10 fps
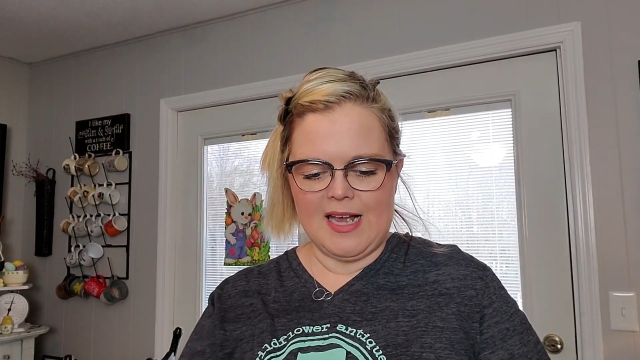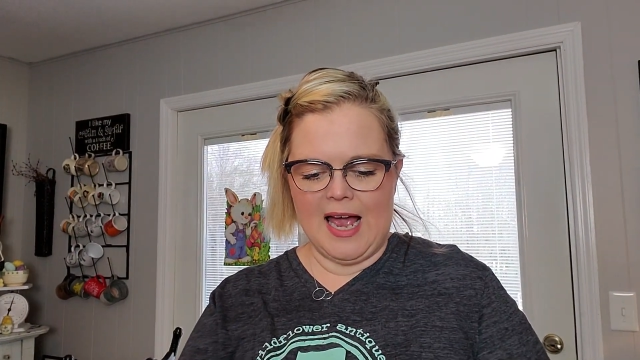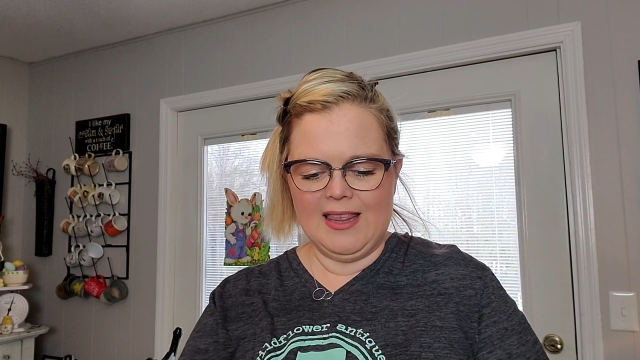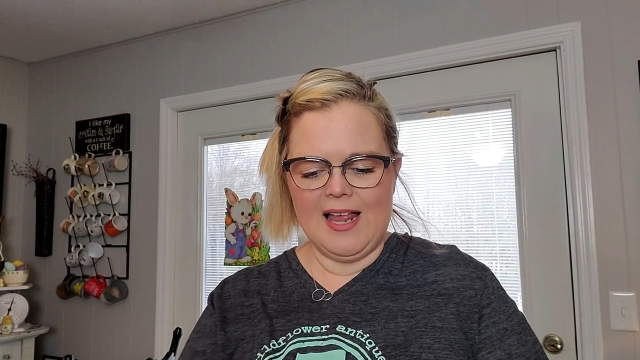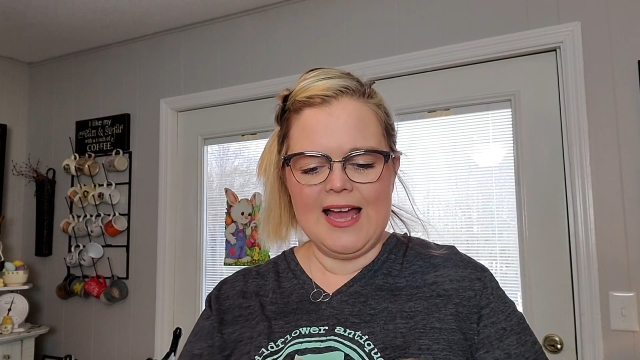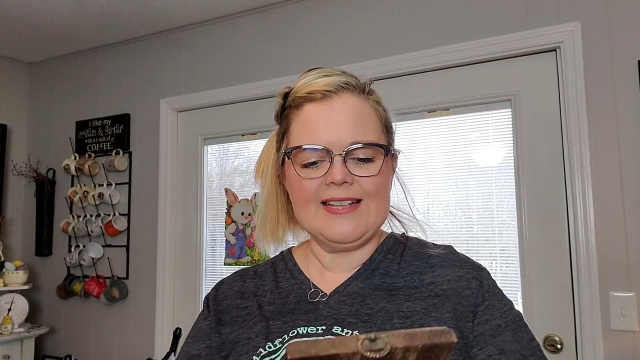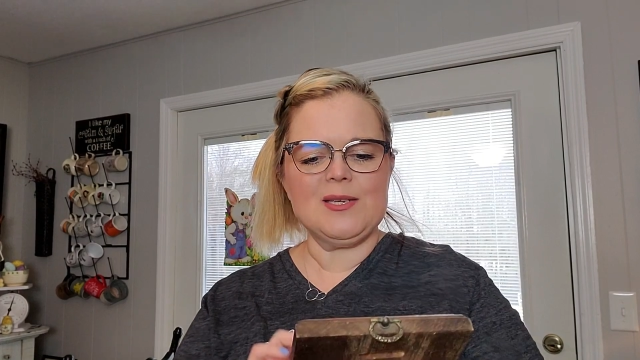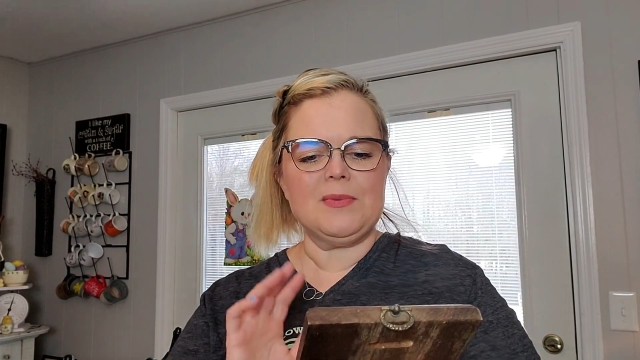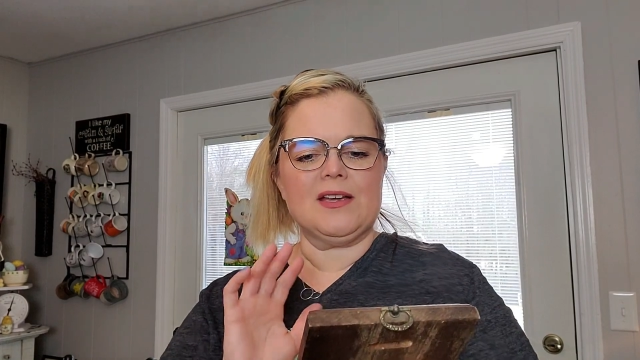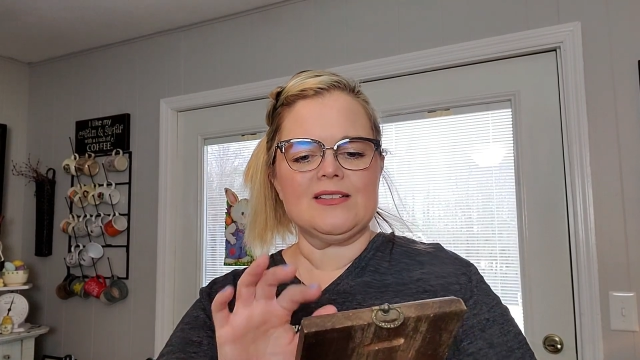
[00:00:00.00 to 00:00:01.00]
I liked
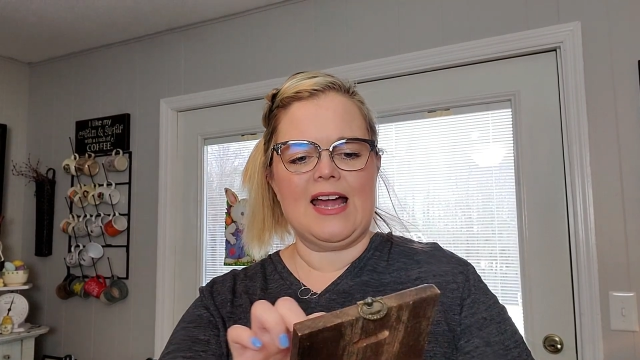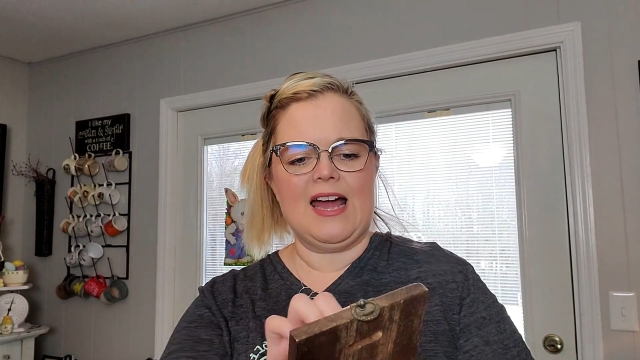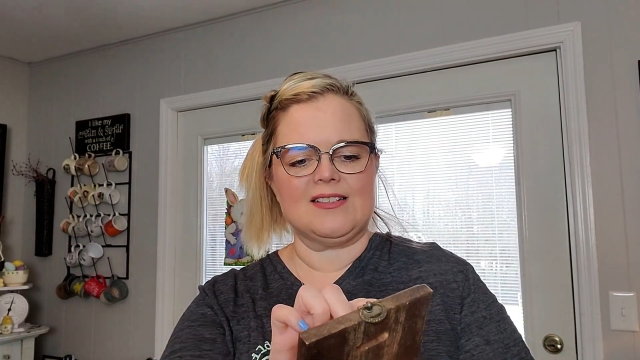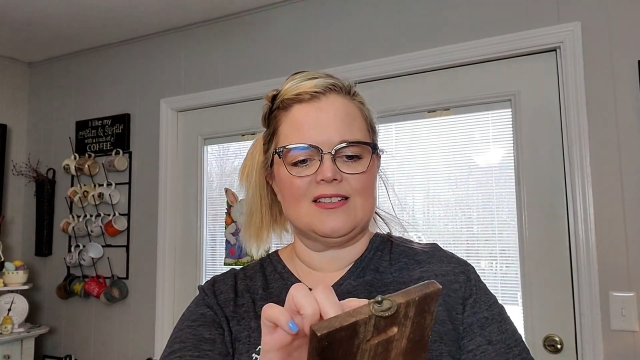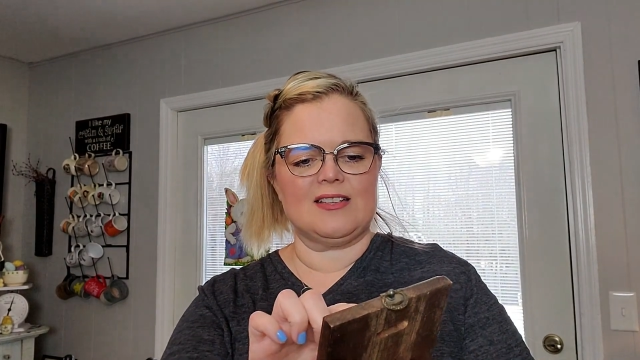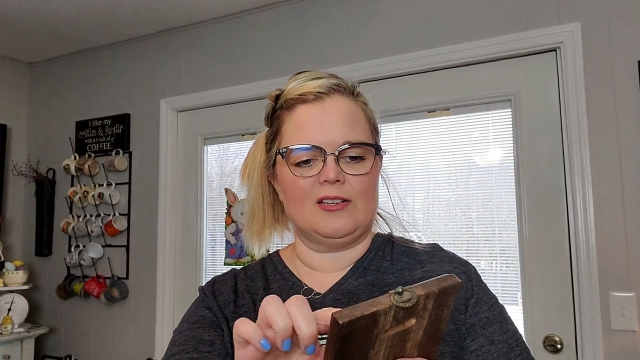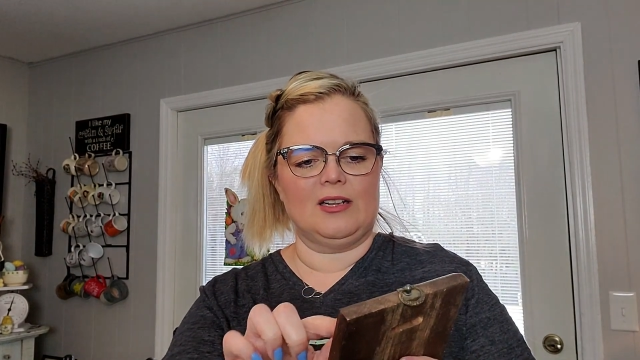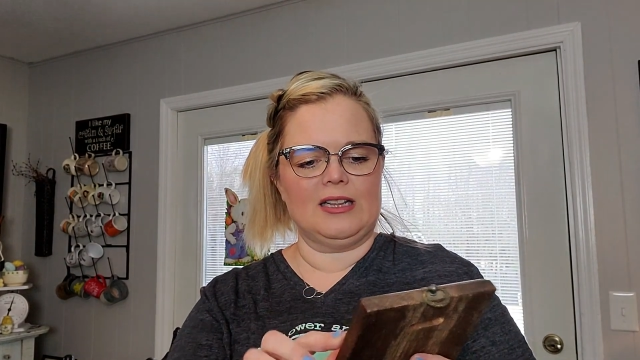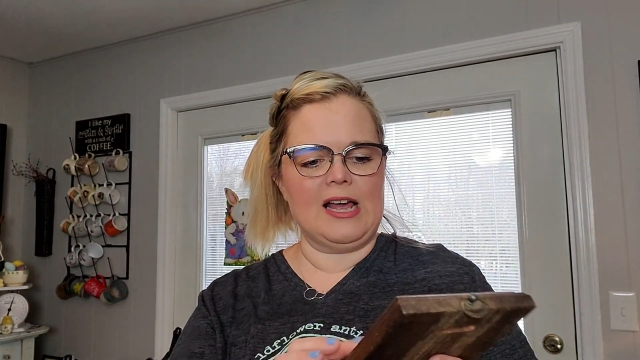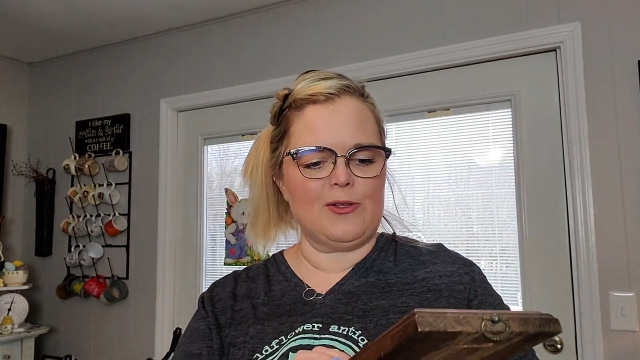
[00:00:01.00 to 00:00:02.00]
it because it has this
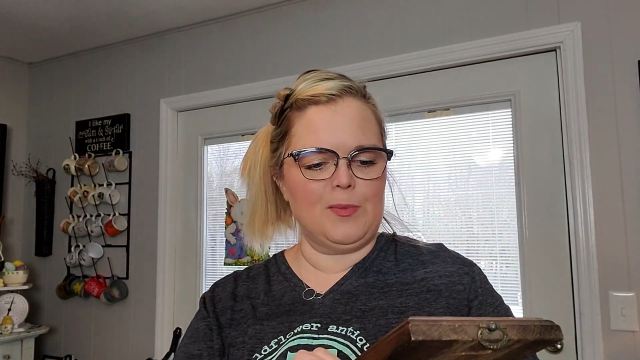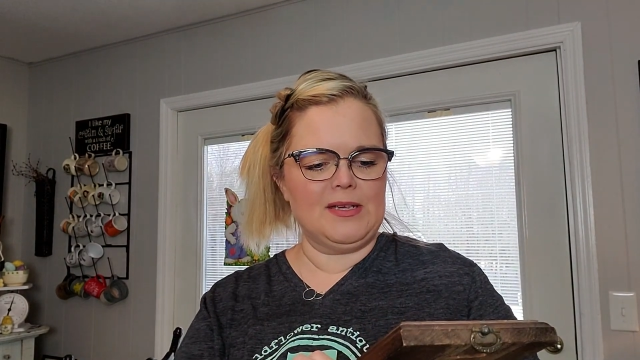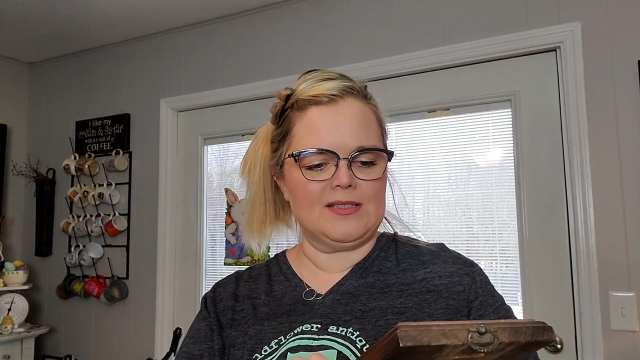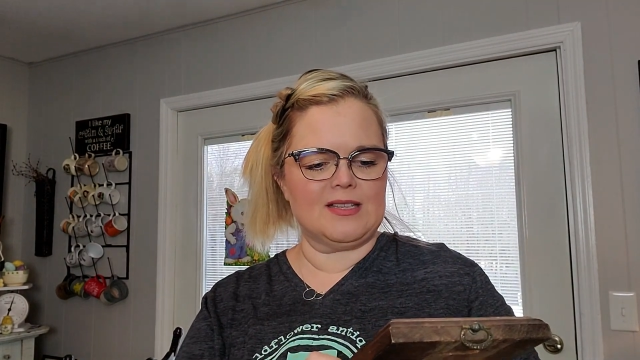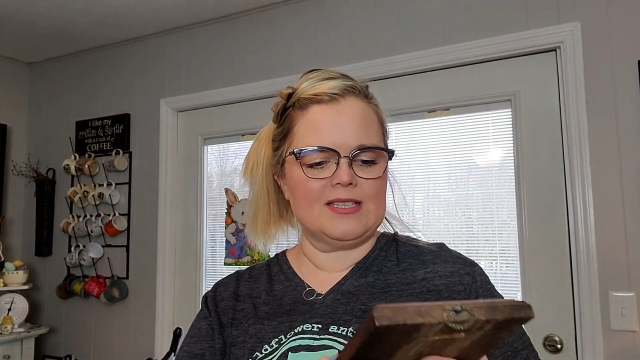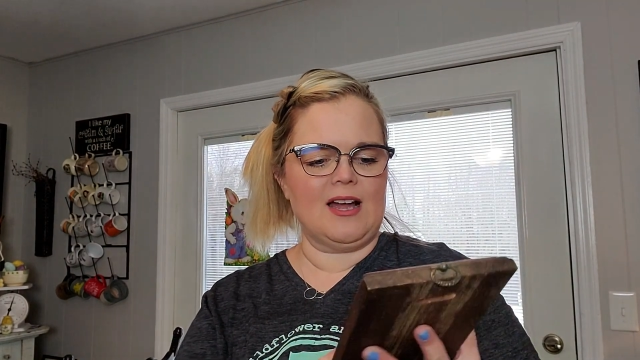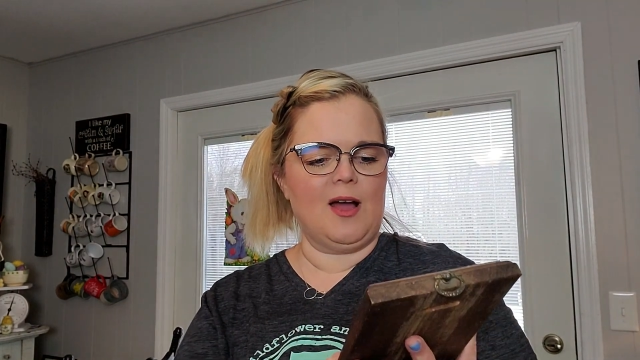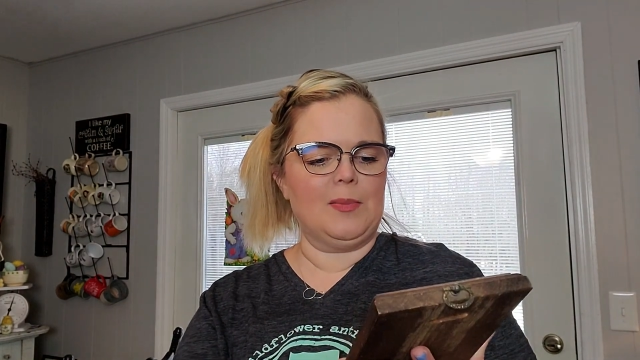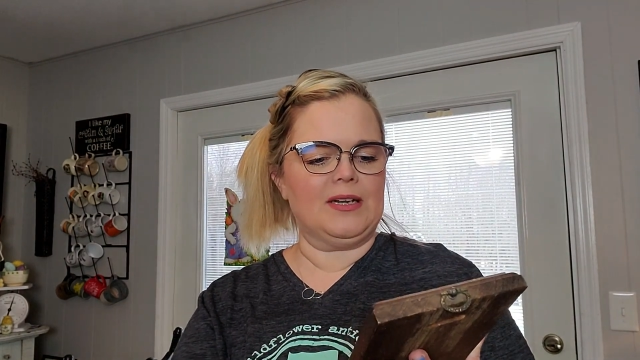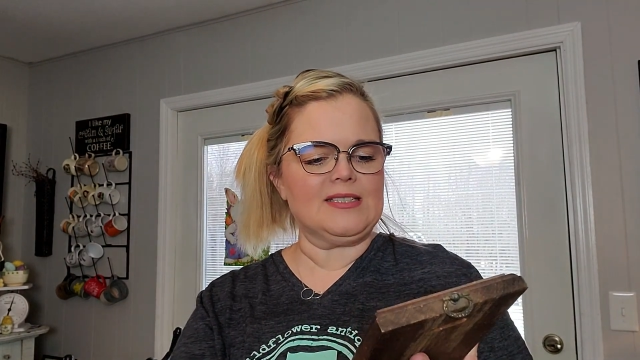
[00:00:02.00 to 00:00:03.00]
little leather piece at the
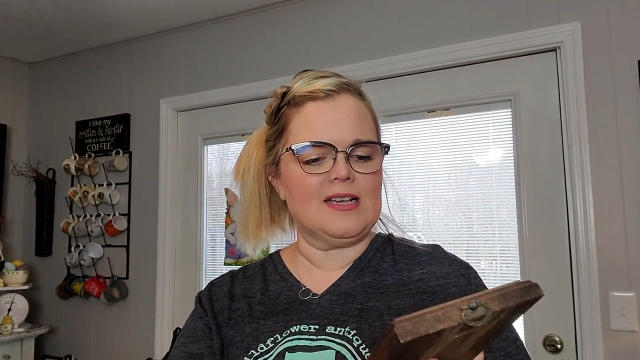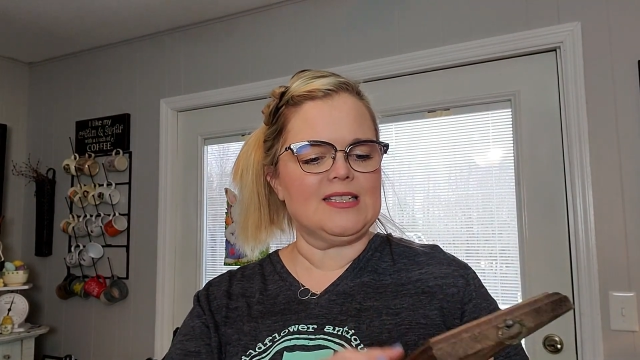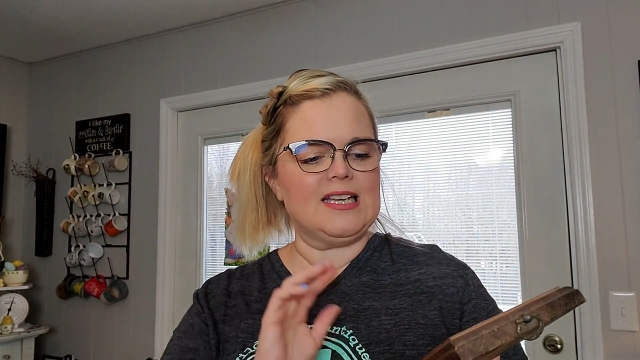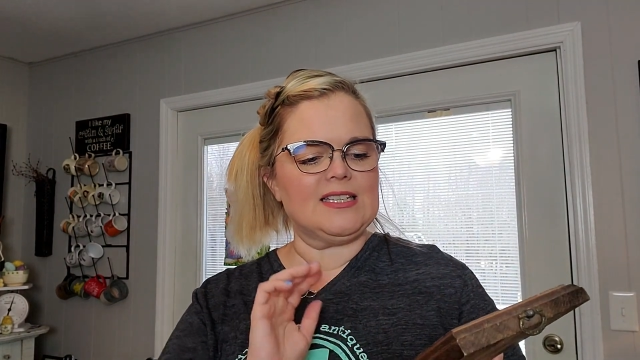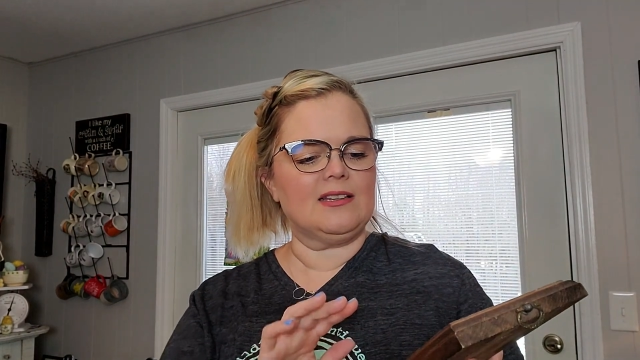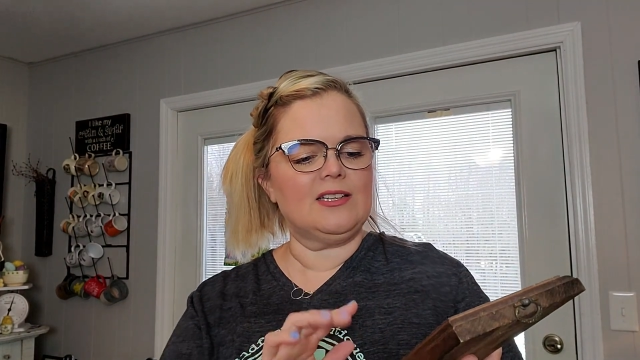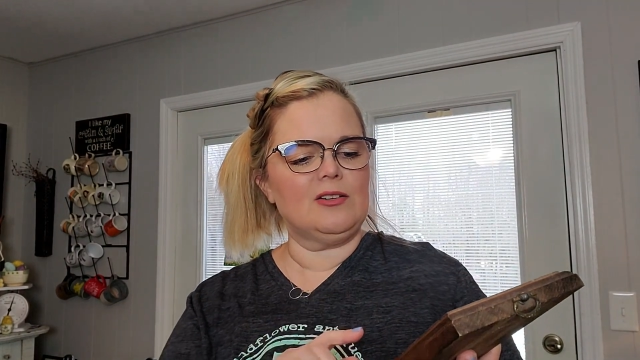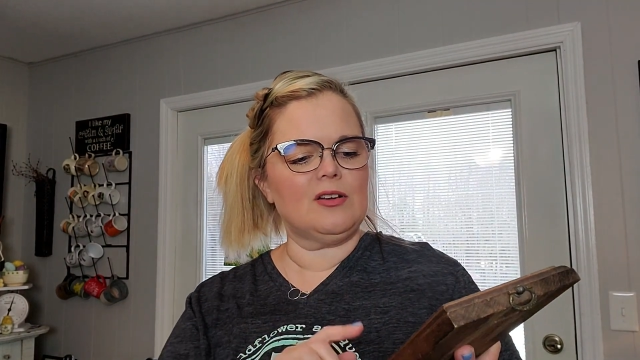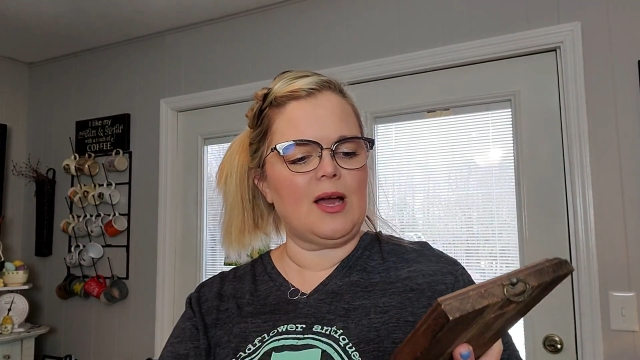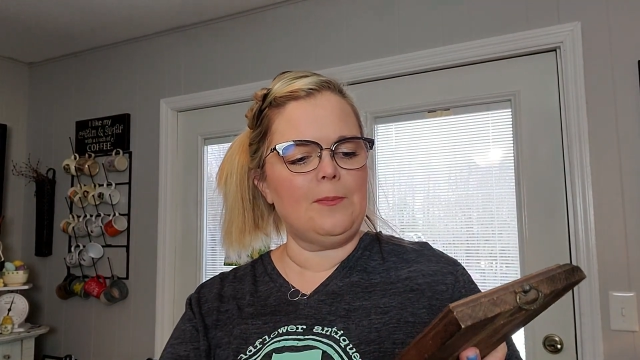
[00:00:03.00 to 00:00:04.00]
top and it says it's a
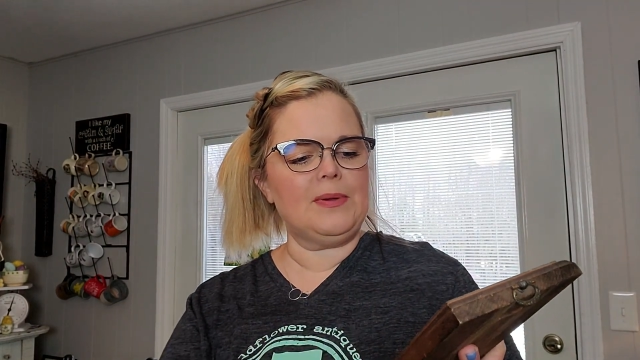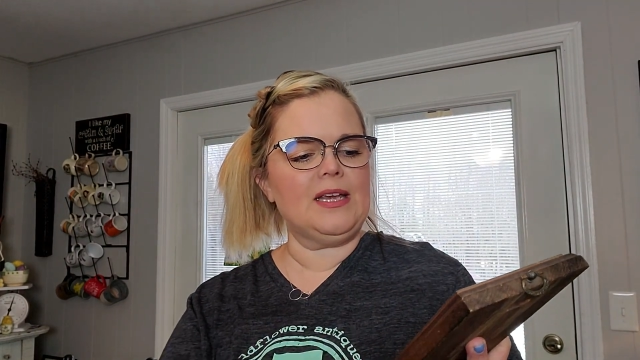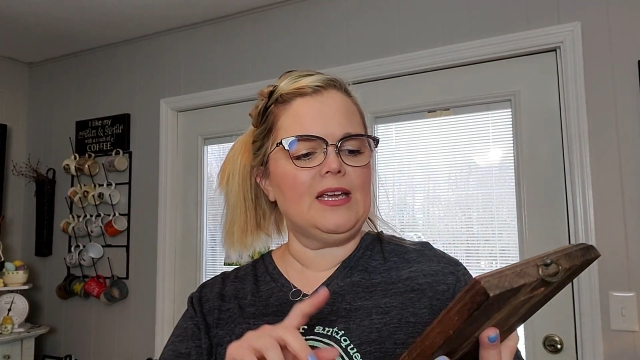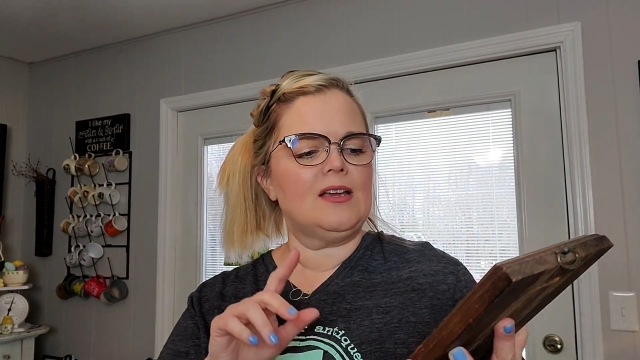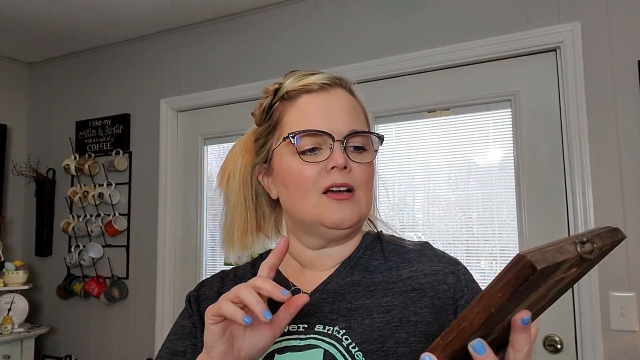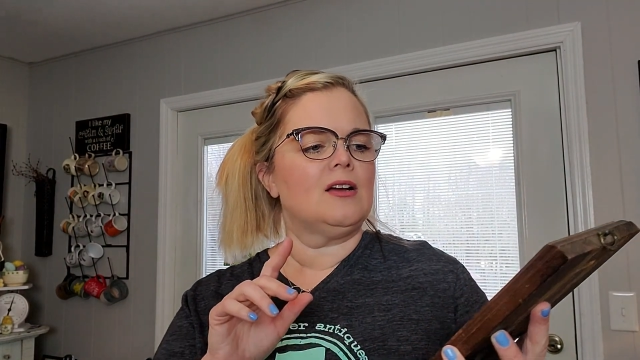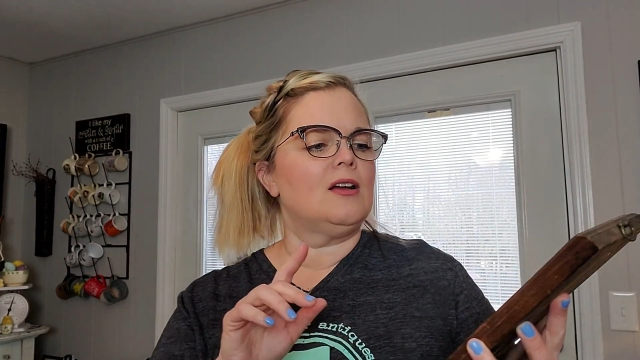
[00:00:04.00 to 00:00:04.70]
little company,